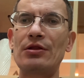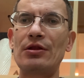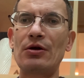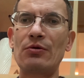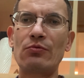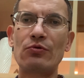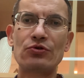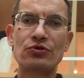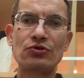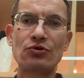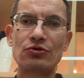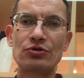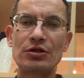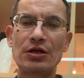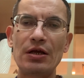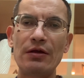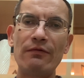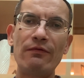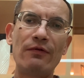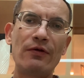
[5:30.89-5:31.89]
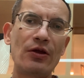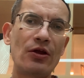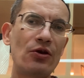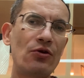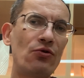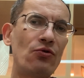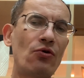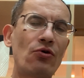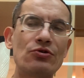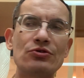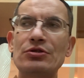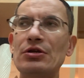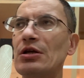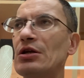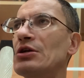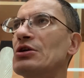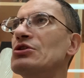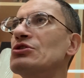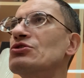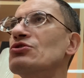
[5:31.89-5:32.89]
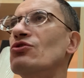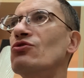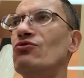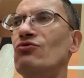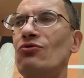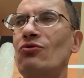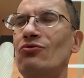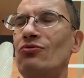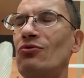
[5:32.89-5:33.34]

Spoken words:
there was no TV and no series on